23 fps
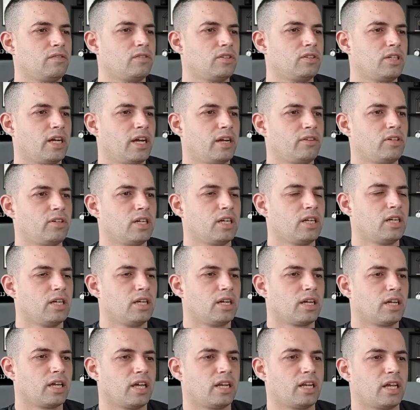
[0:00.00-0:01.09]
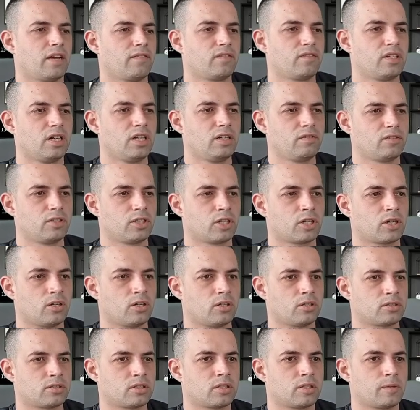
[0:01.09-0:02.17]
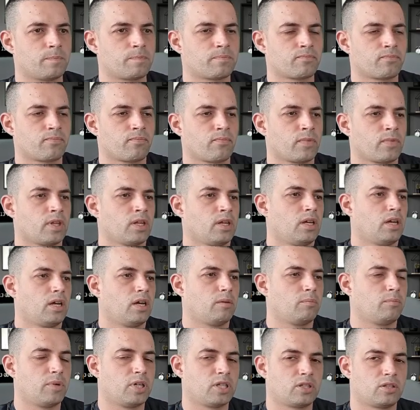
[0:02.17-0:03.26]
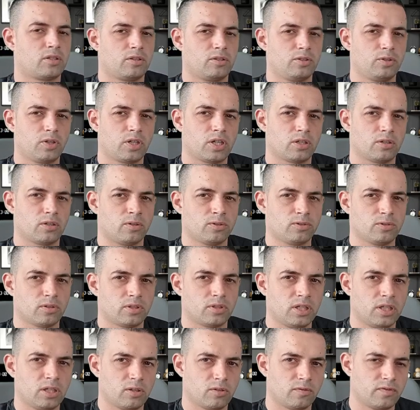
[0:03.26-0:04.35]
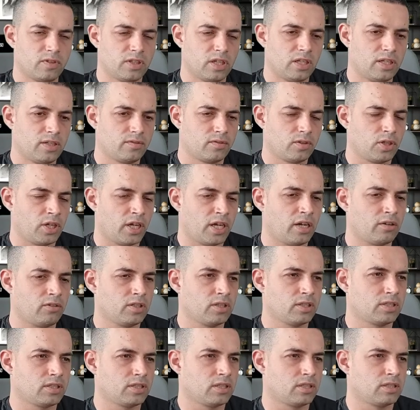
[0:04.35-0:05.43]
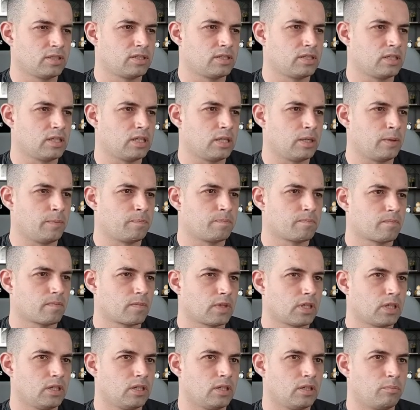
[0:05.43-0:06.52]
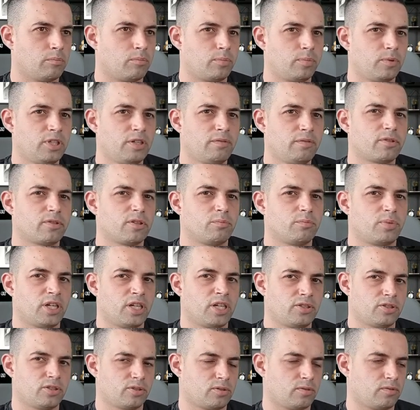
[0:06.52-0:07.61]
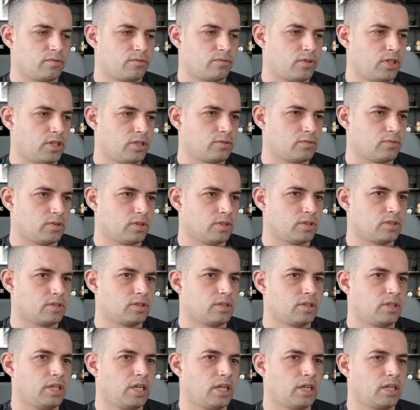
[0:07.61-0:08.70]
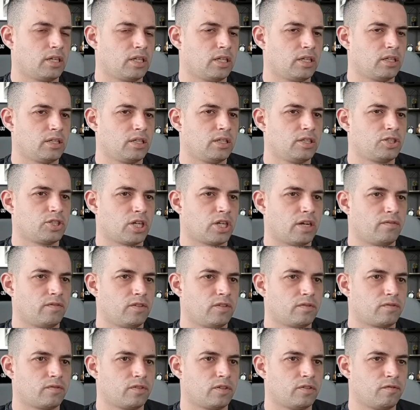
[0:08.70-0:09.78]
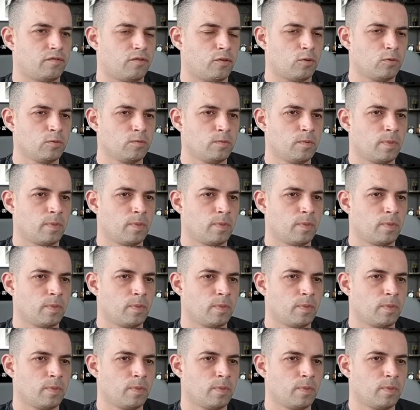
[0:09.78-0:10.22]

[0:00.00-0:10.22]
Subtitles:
area can have delivery cost. But you can also think of delivery areas as different branches of restaurants. They can each have different phone,